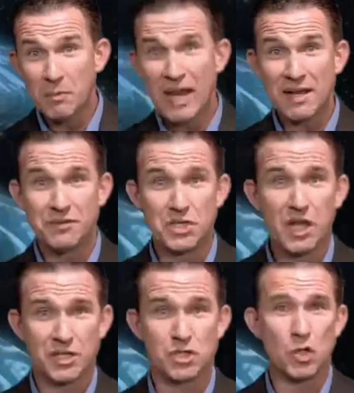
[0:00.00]
may have
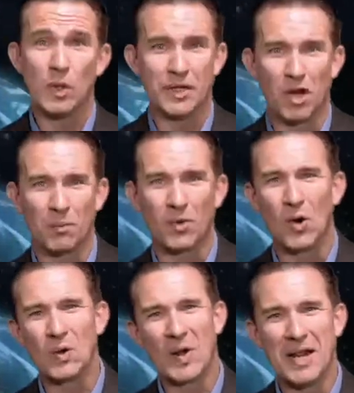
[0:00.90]
just joined our
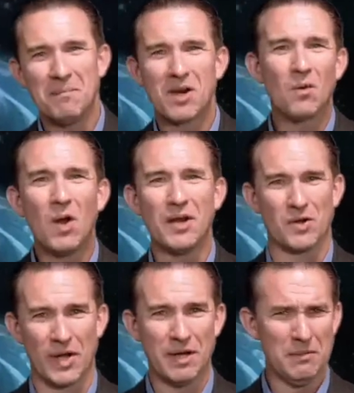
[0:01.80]
program and are
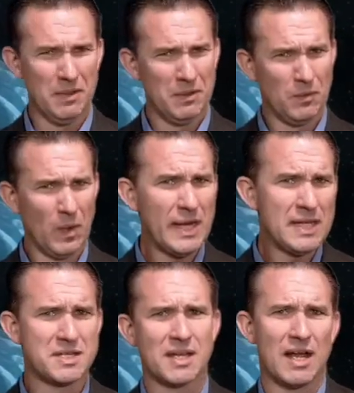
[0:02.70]
wondering, what
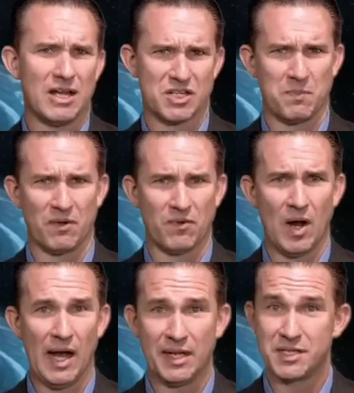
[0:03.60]
is the Gospel of
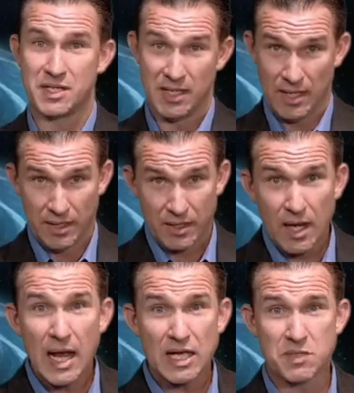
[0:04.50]
Christ? The
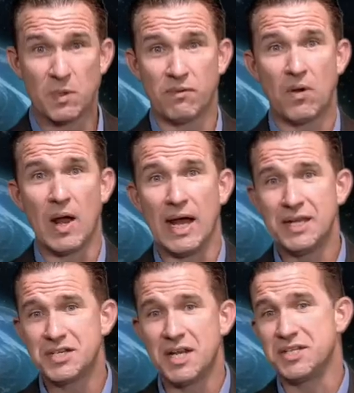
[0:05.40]
Gospel of
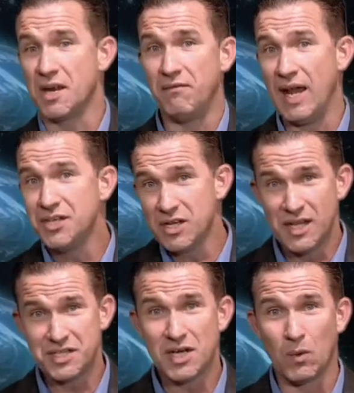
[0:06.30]
Christ is an
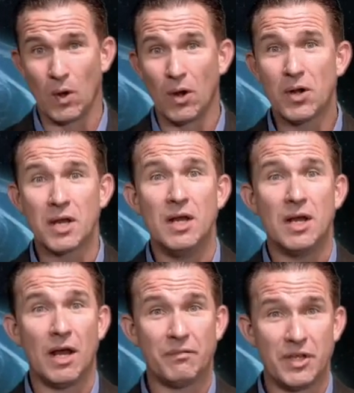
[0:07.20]
evangelistic work
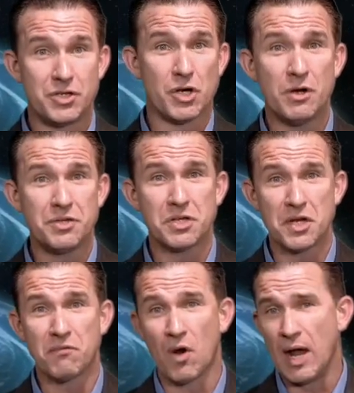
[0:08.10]
of the churches
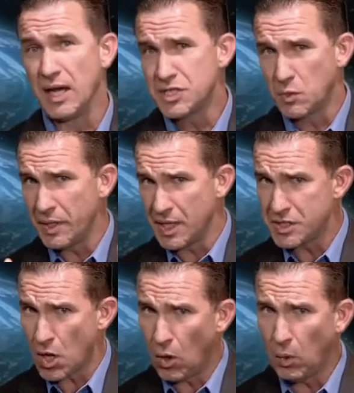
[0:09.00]
of Christ with
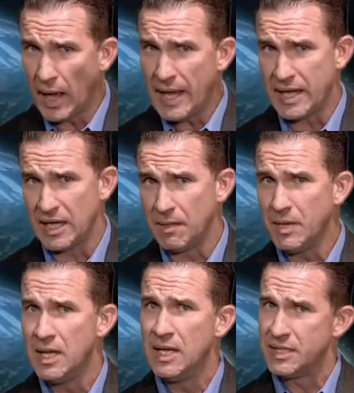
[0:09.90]
its whole aim
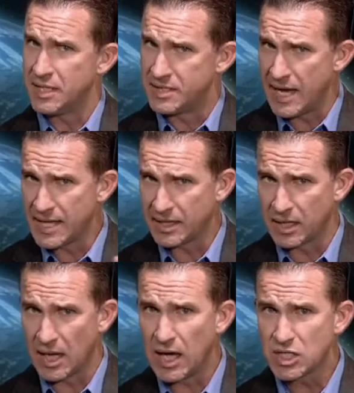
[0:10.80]
to take the
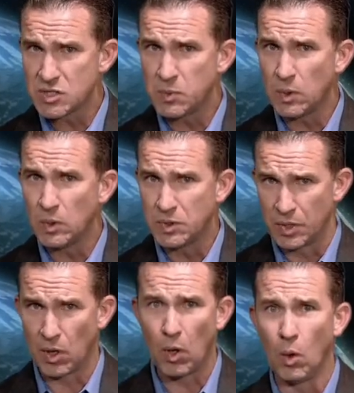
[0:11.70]
gospel
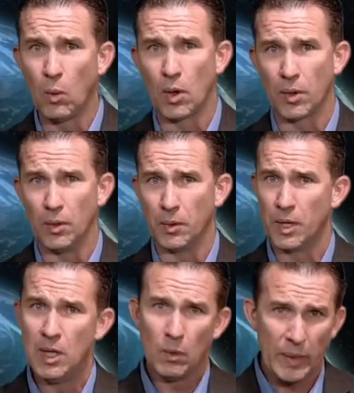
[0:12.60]
to the whole world.
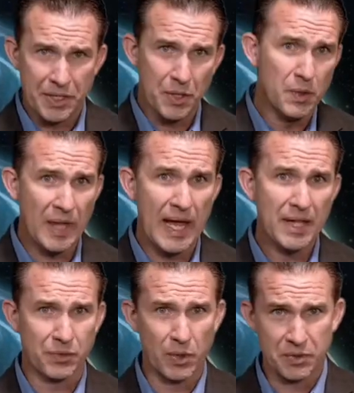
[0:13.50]
We do
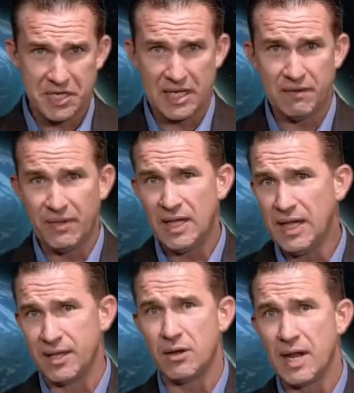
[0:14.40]
that through
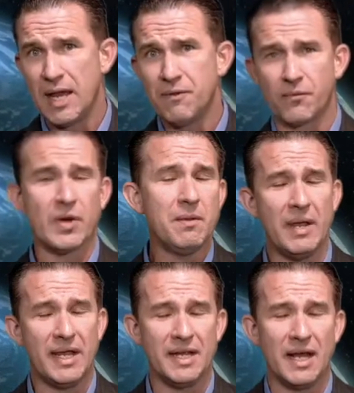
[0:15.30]
TV, internet, free
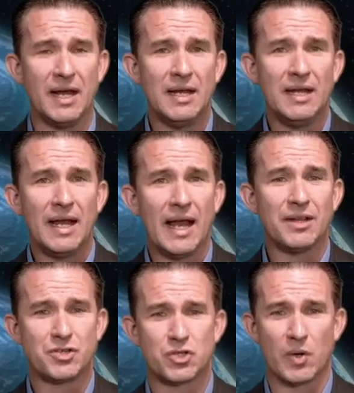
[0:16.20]
media,
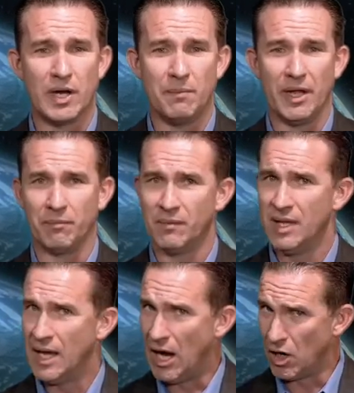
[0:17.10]
and streaming.
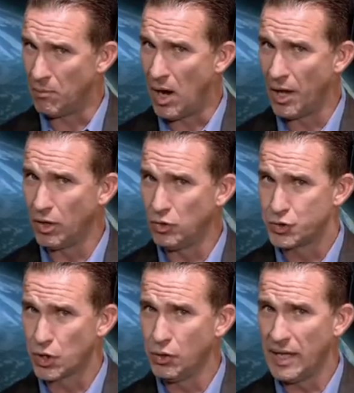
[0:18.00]
Our motto
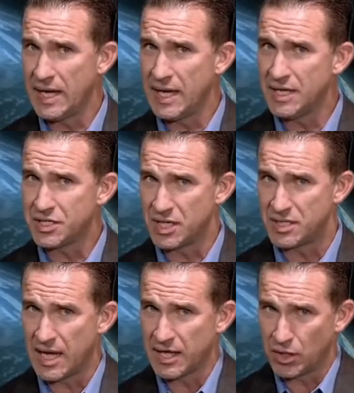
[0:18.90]
truly is to
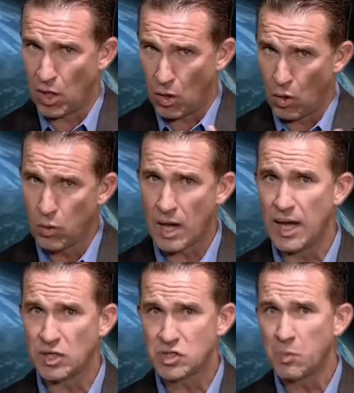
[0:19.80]
take the whole
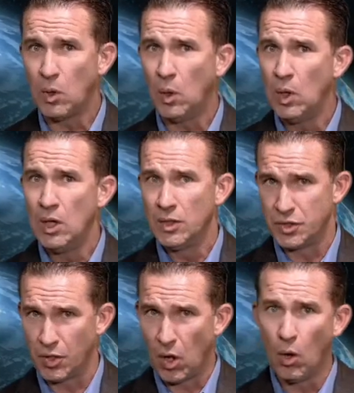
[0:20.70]
gospel
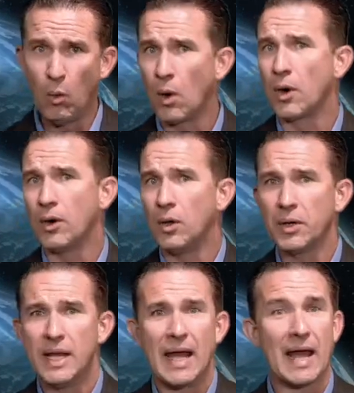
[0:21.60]
to the whole
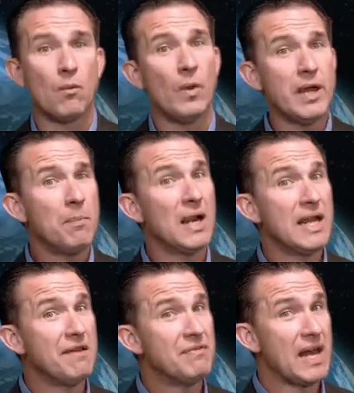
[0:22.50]
world, and we
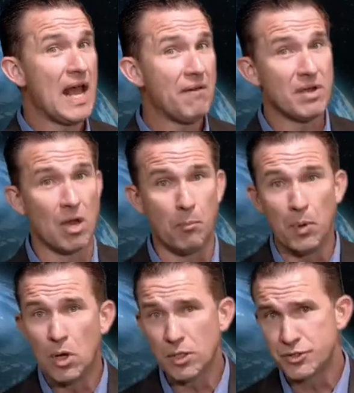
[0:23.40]
believe in having a
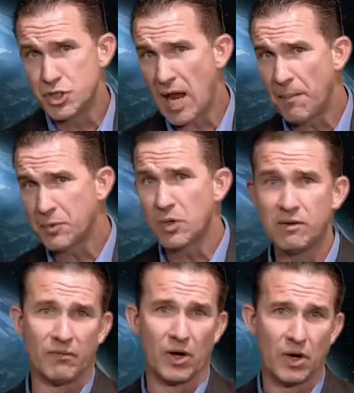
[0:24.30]
book, chapter,
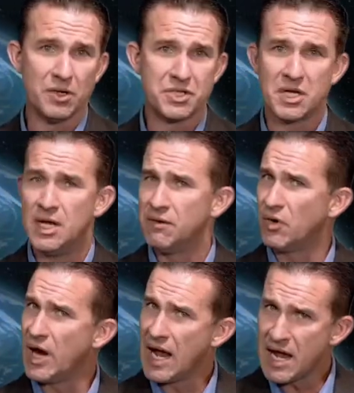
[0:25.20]
and verse
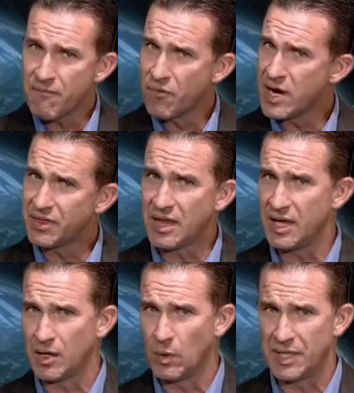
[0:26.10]
for
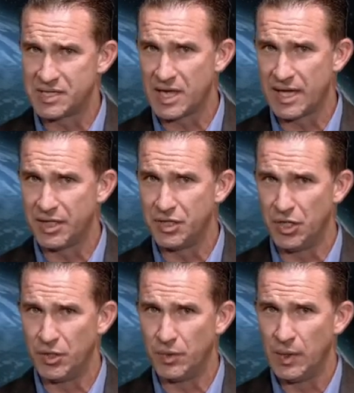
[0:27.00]
everything we say and
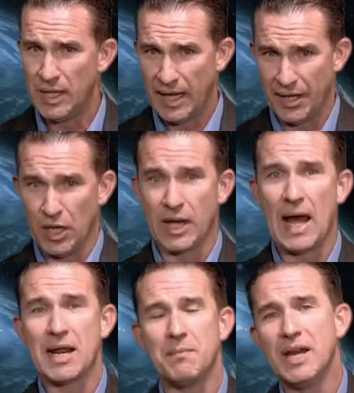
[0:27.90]
do. And
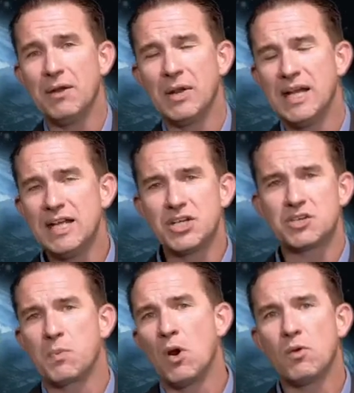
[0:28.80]
unlike many religious
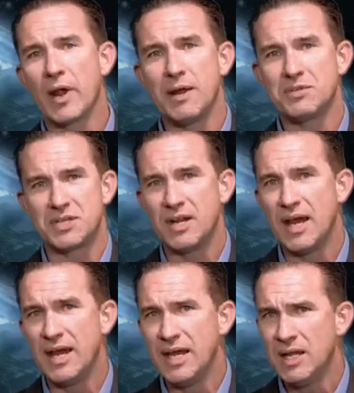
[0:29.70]
programs
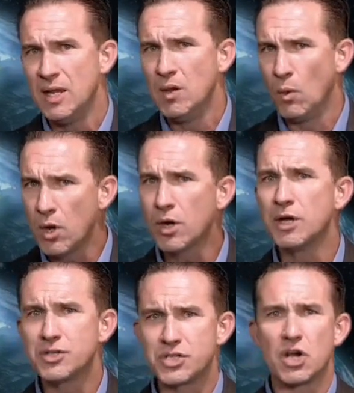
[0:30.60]
today, we're
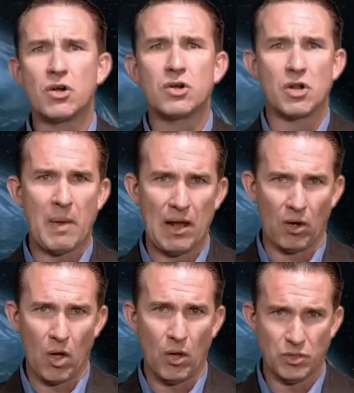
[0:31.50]
concerned about
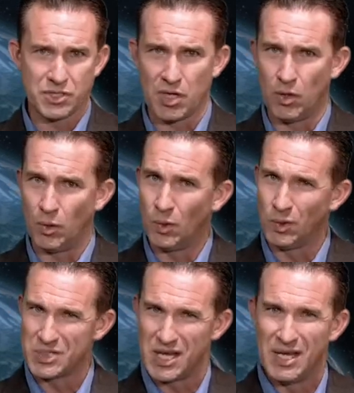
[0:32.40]
lost
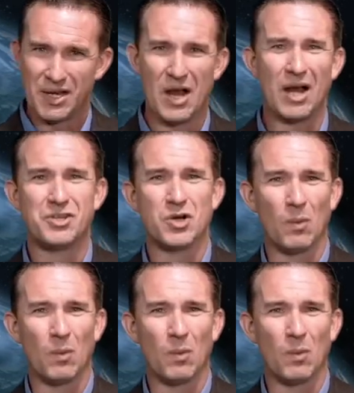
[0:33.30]
souls, not your